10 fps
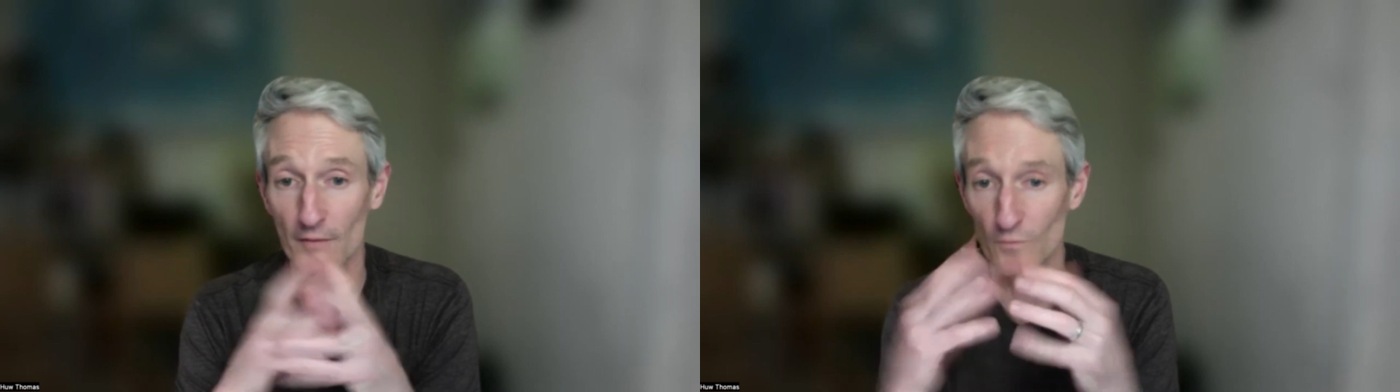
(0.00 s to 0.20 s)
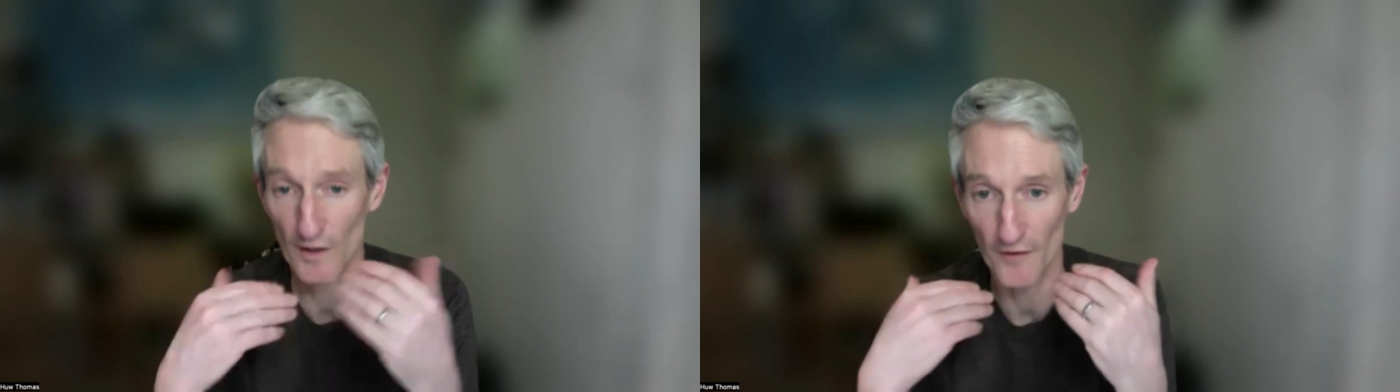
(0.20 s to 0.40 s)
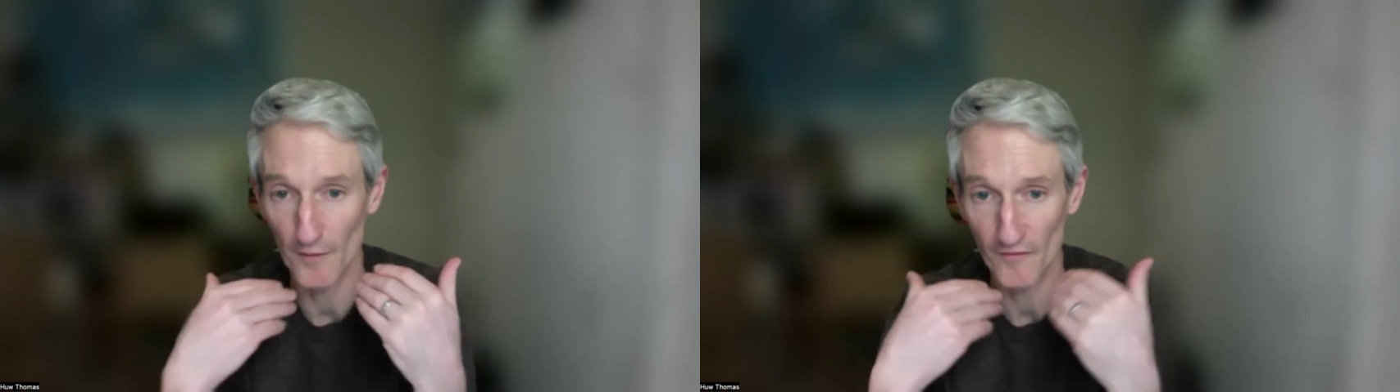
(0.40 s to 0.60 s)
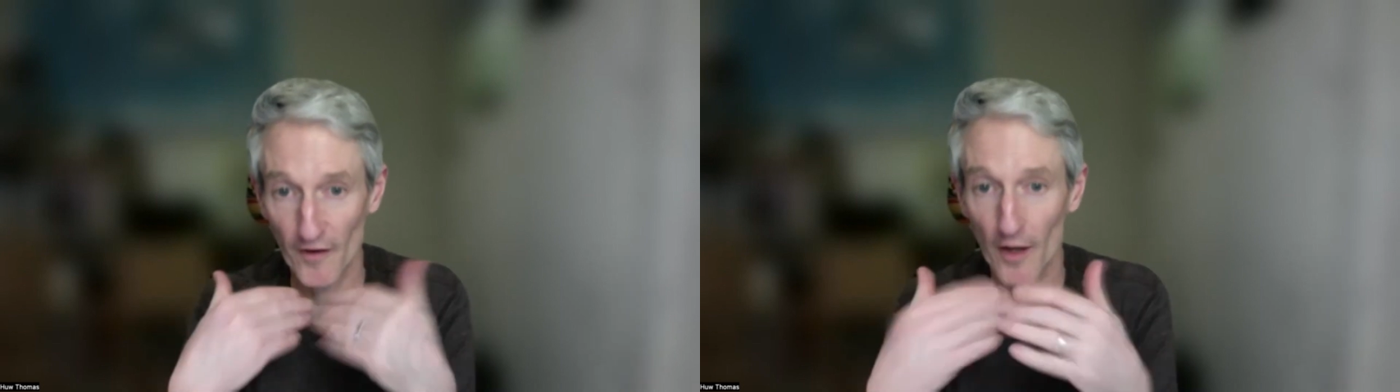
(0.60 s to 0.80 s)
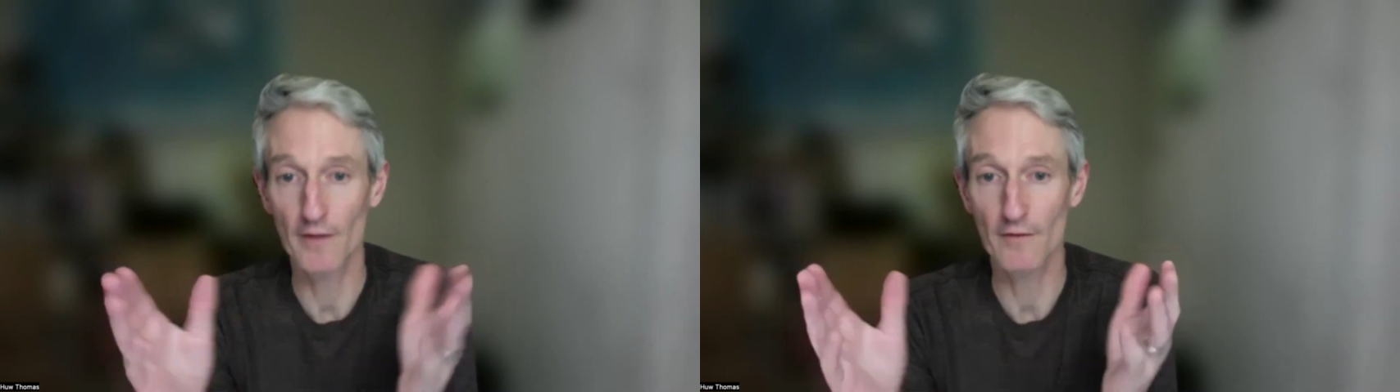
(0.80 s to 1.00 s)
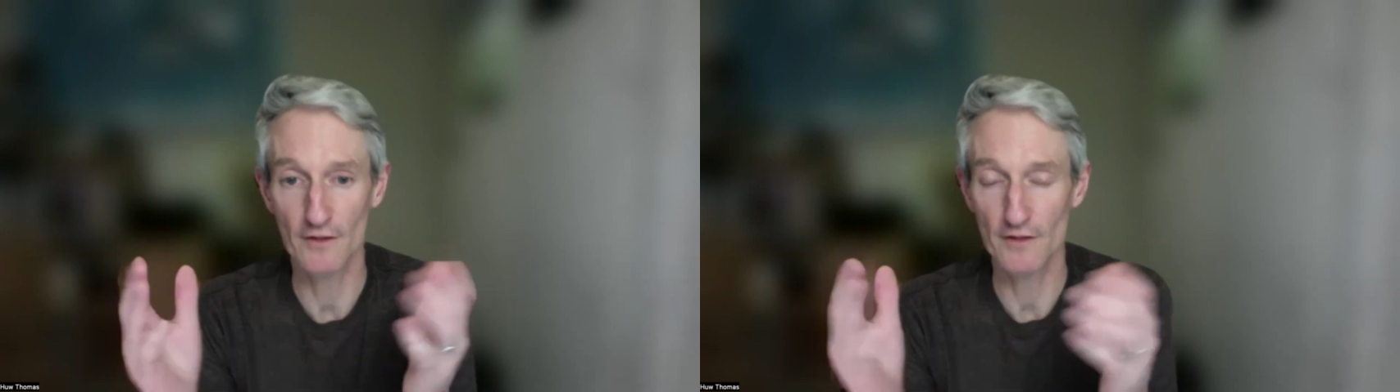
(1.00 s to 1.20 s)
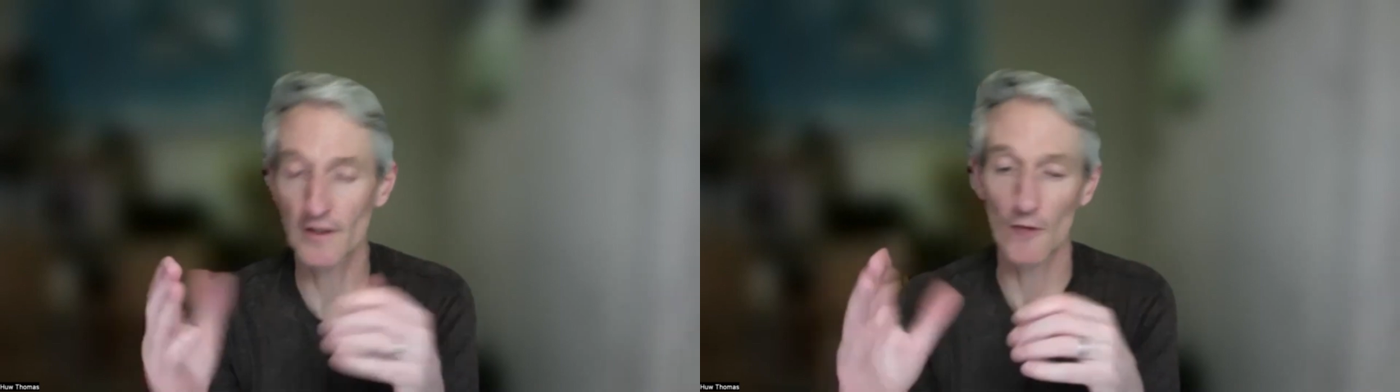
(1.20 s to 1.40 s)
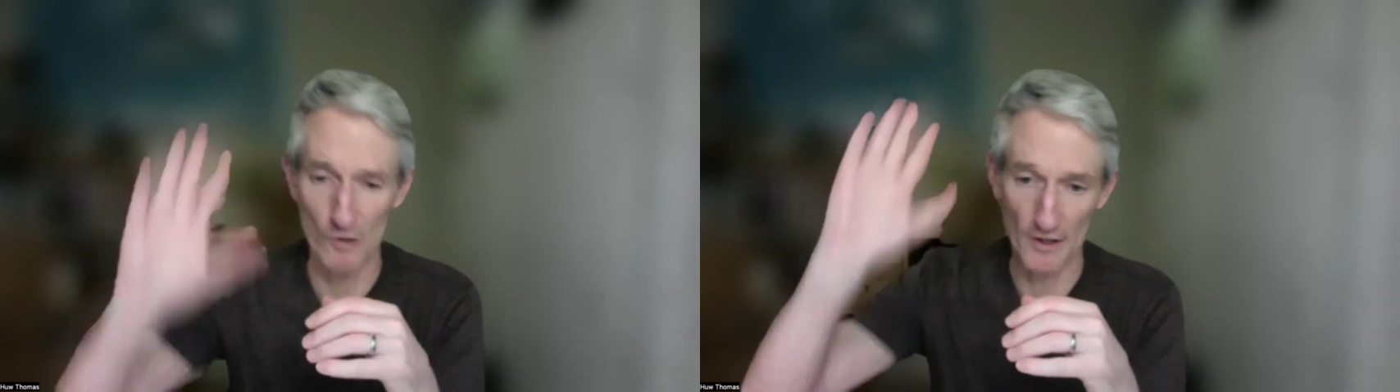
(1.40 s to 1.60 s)
if I'm flowing, just go,
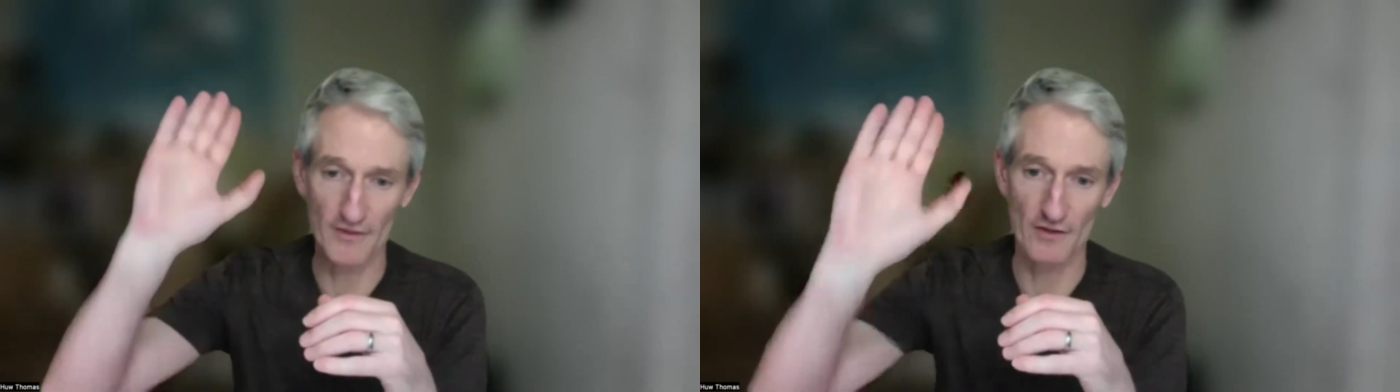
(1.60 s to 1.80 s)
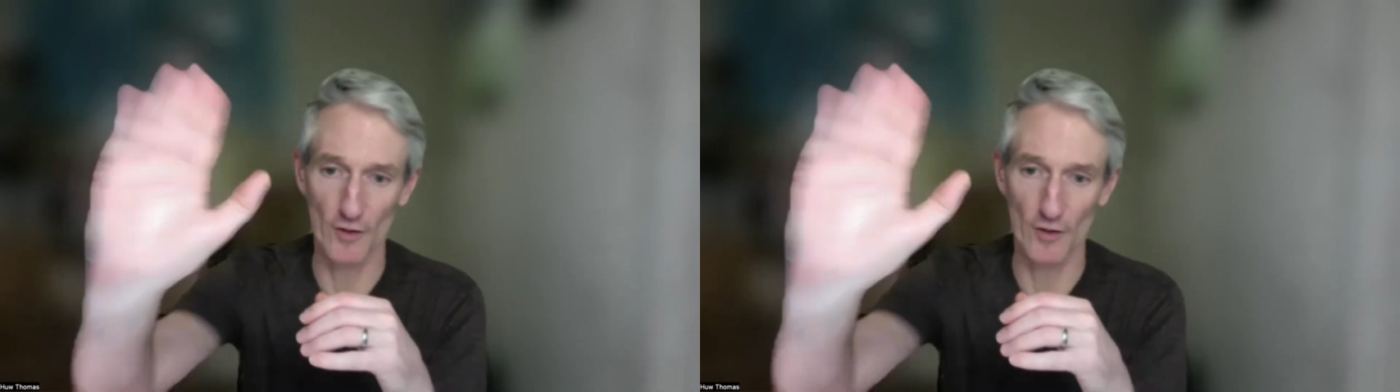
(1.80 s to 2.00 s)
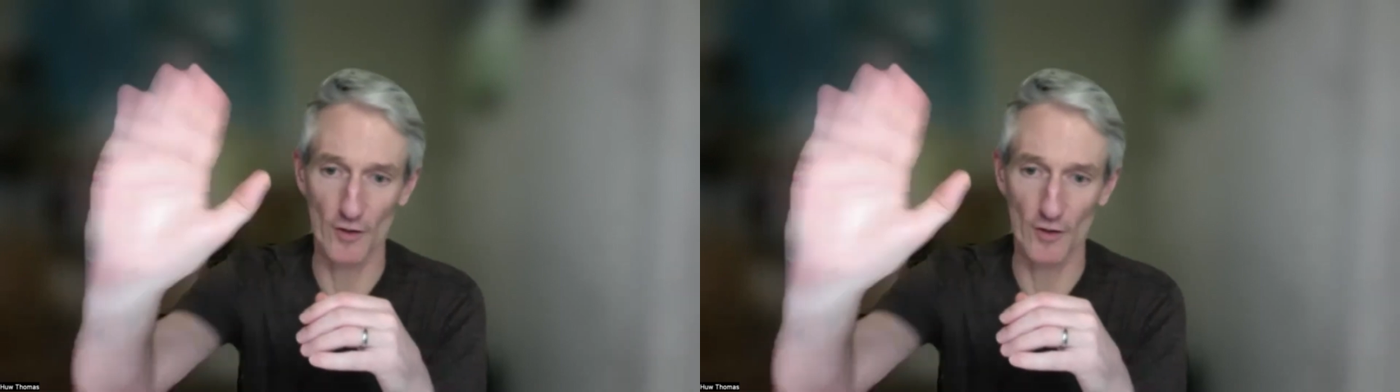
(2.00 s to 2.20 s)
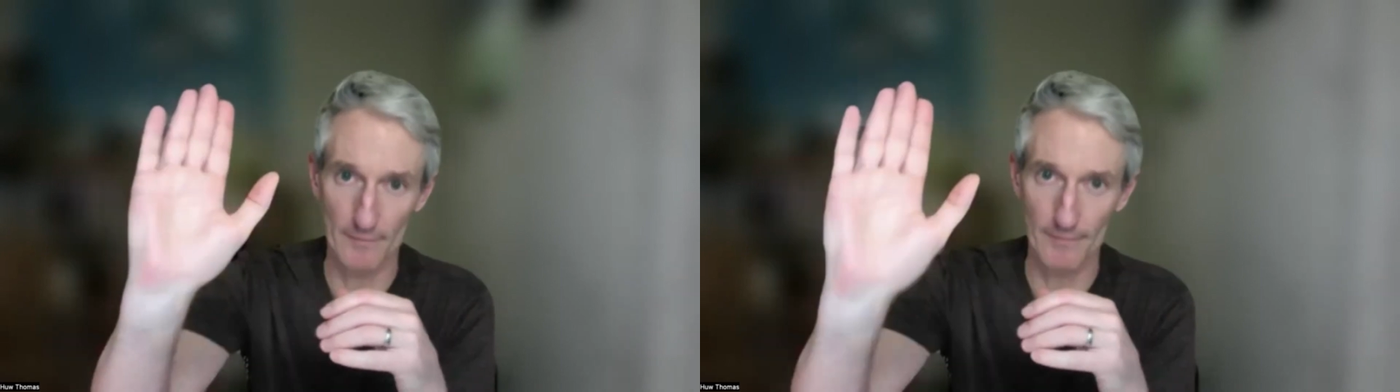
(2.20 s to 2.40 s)
wait, stop up